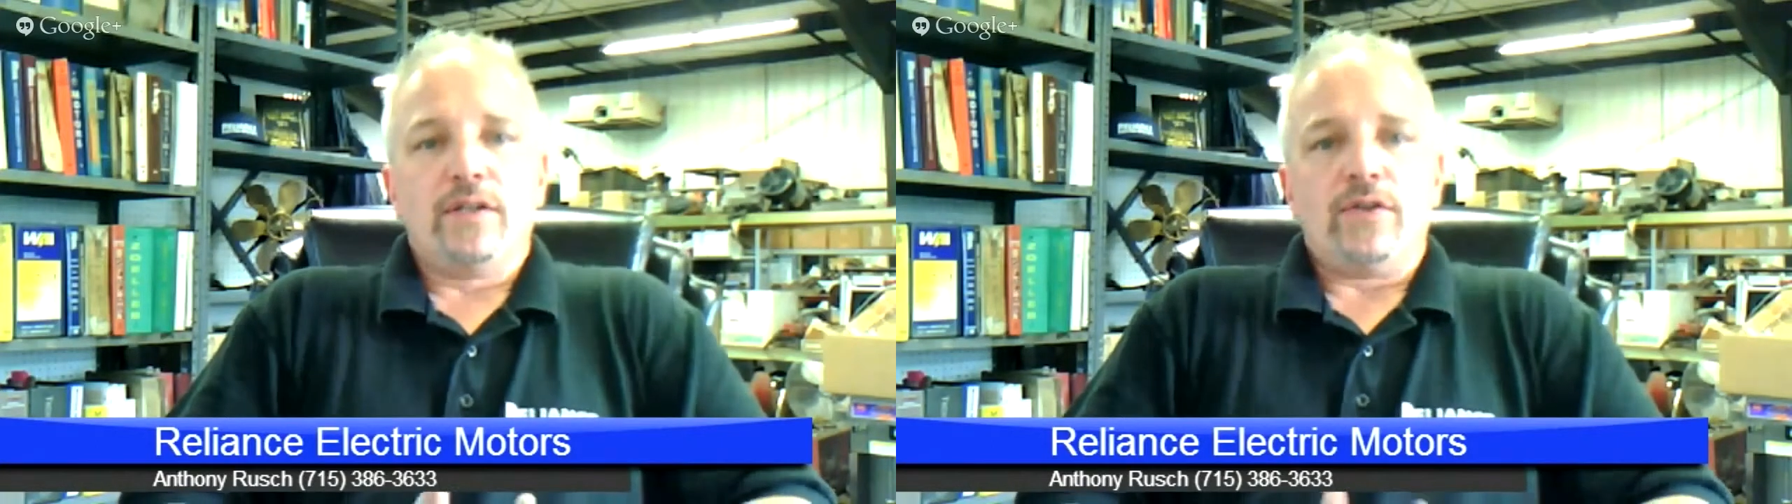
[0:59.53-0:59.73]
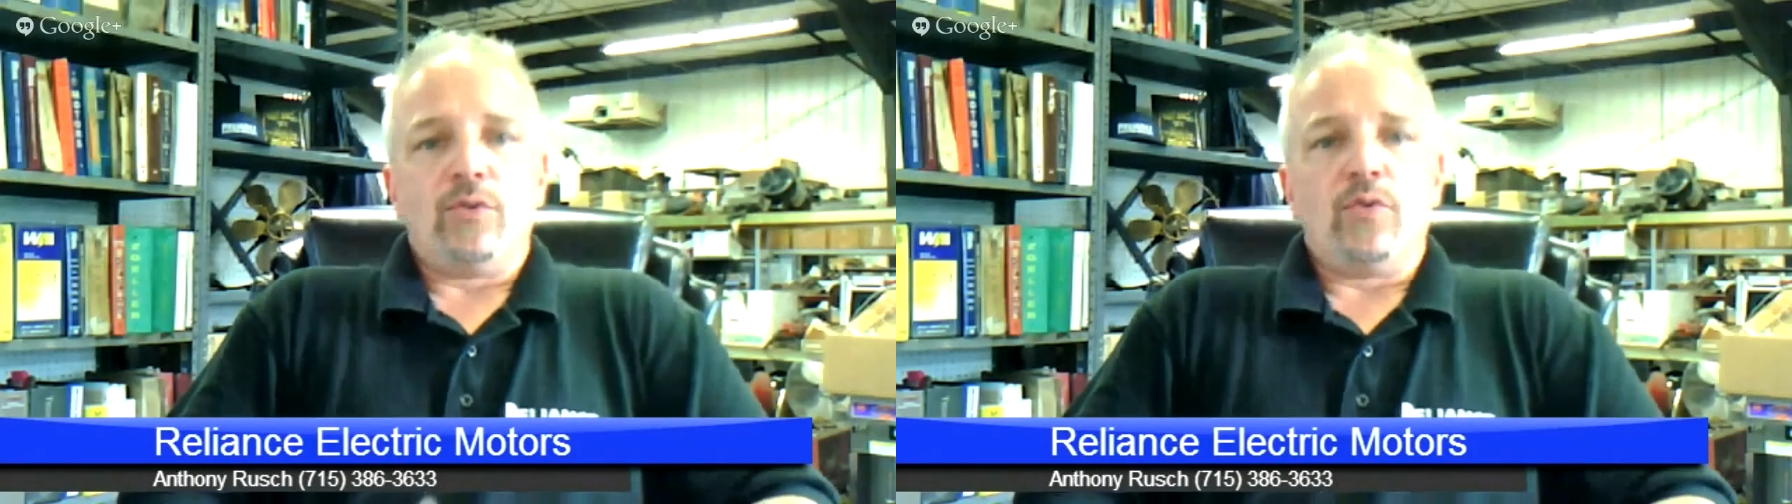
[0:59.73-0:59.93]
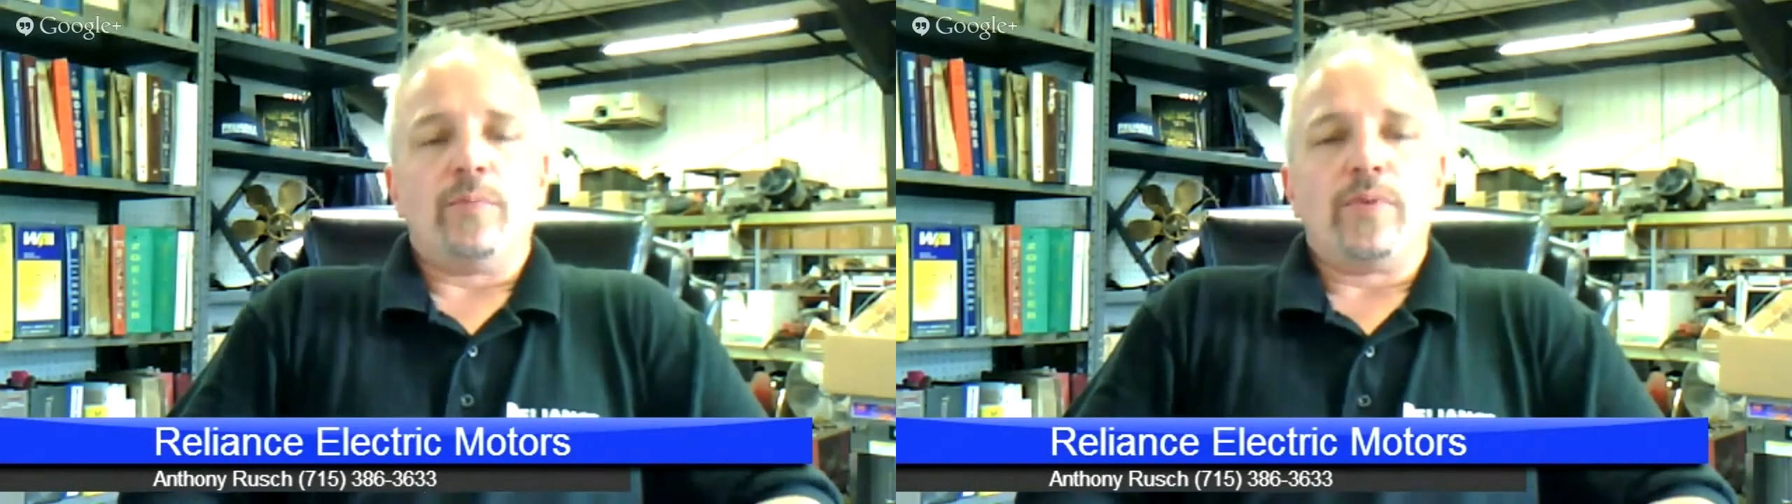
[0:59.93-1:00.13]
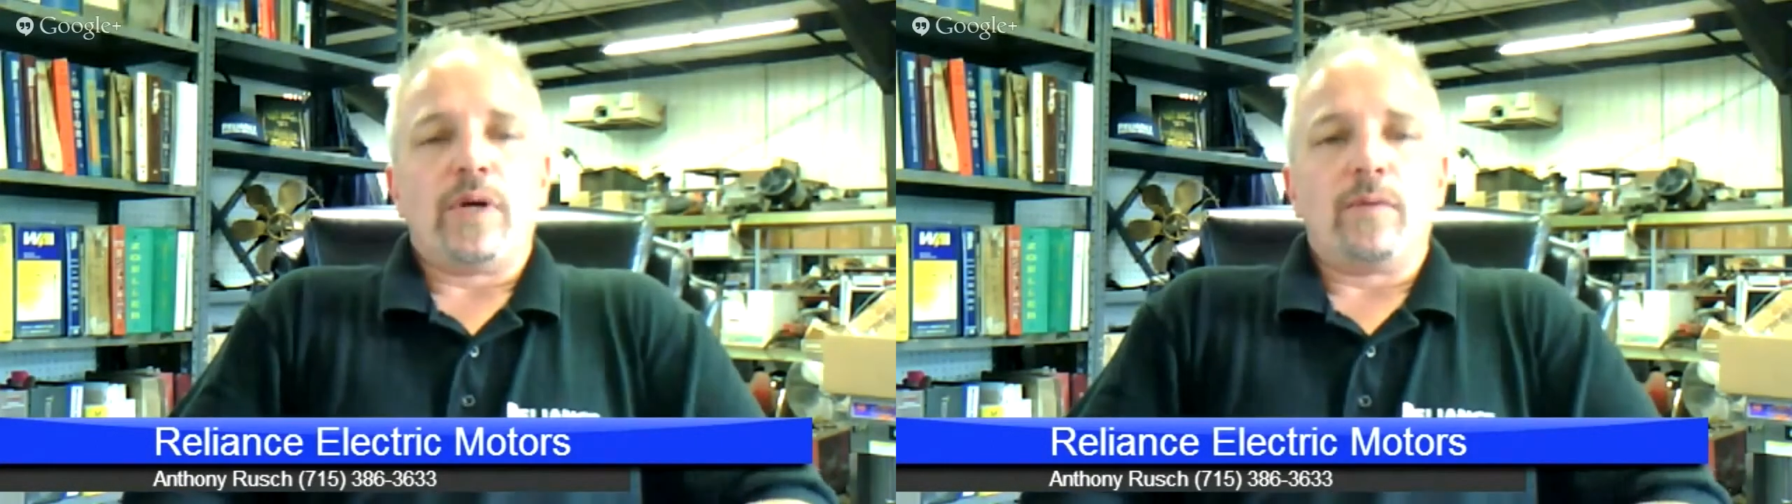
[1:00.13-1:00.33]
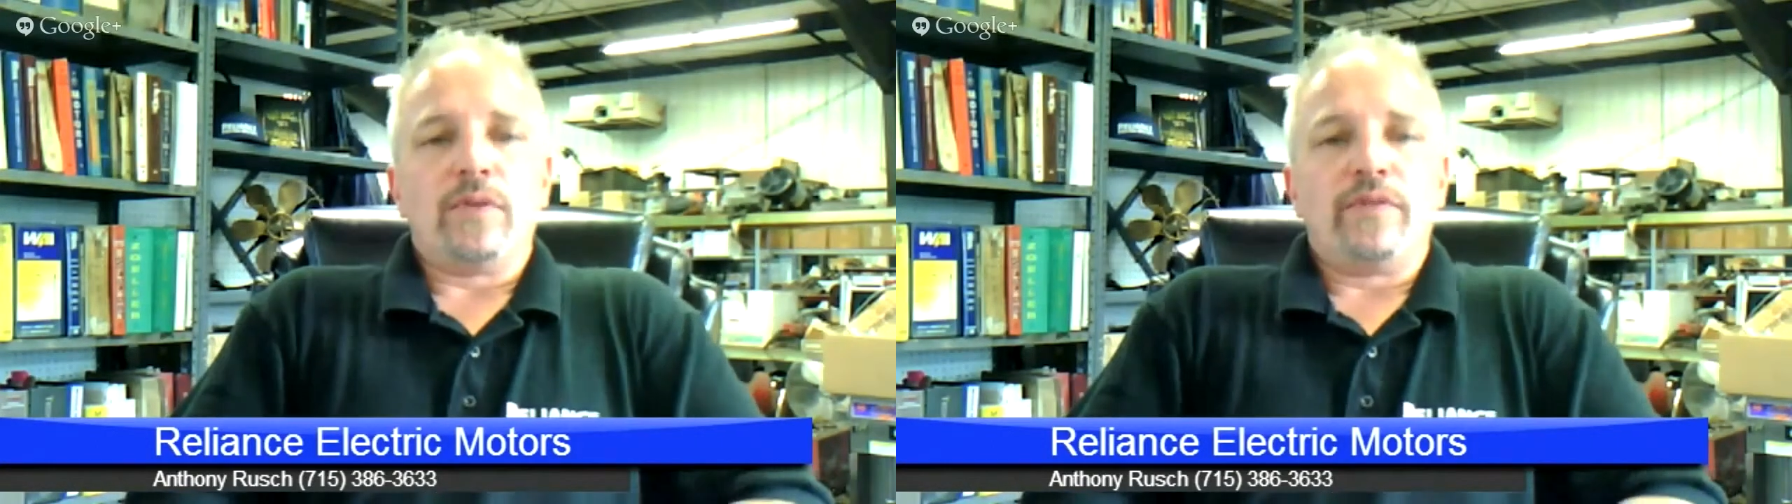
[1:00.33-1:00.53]
you will
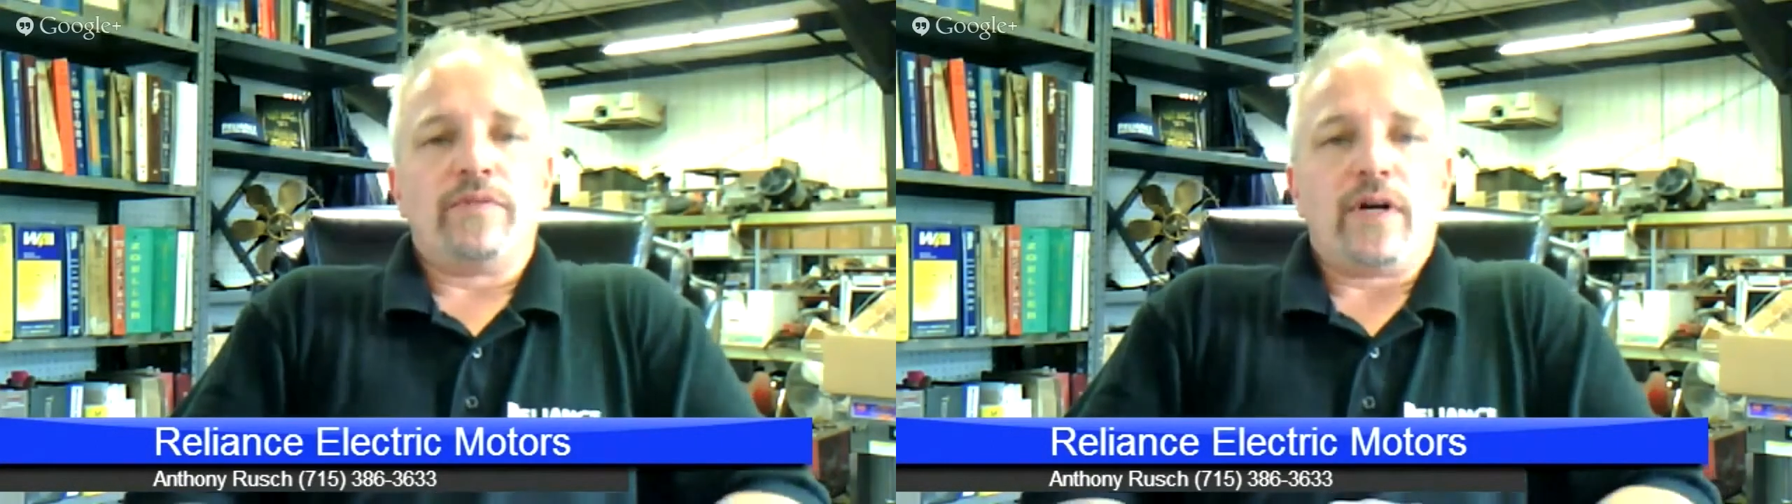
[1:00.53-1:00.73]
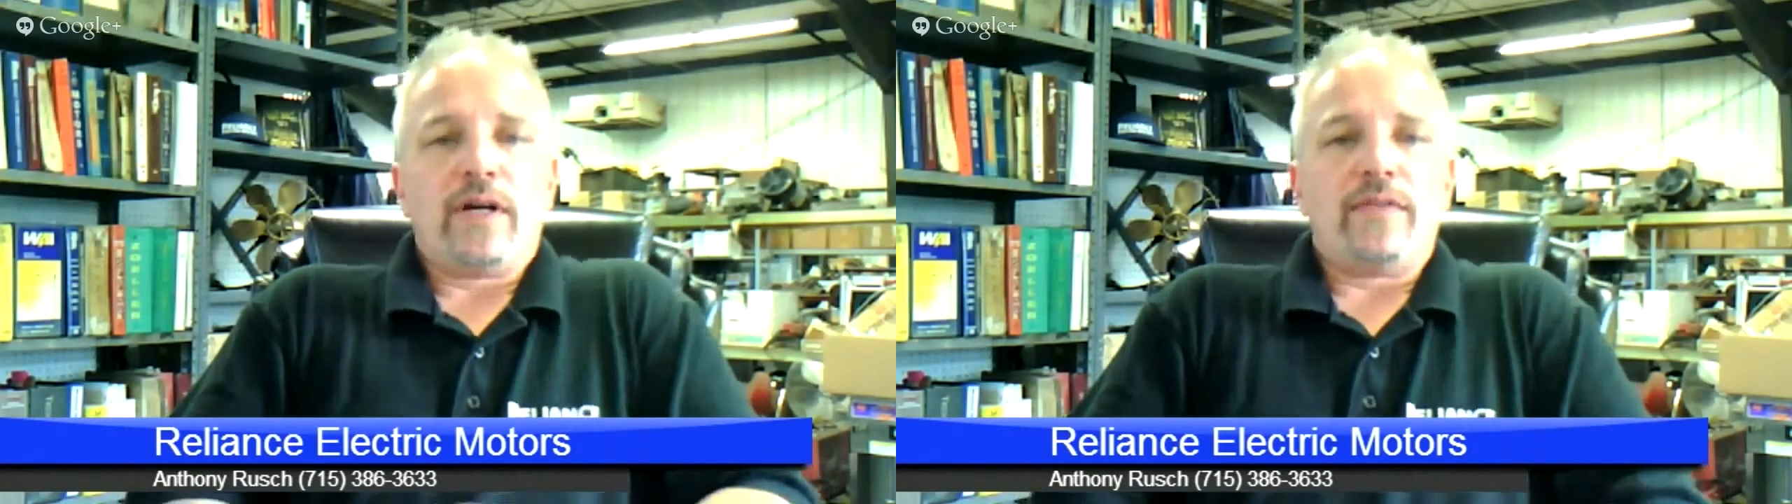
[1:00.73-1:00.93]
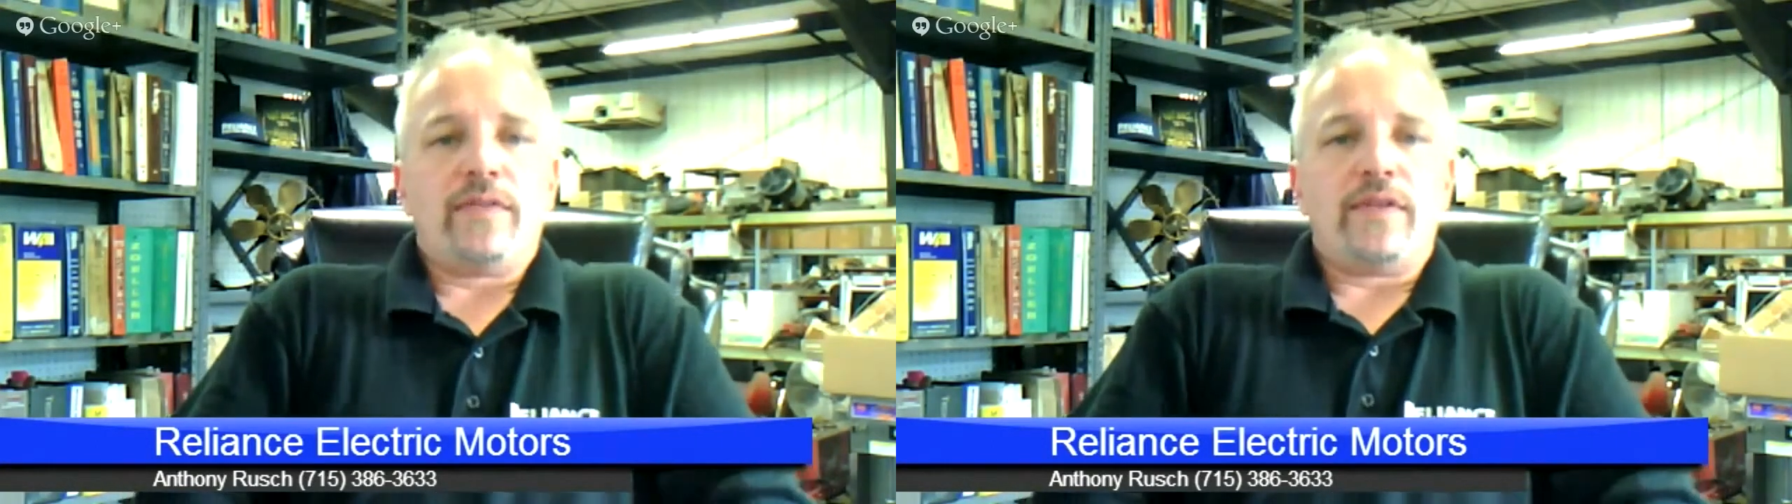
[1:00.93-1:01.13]
probably find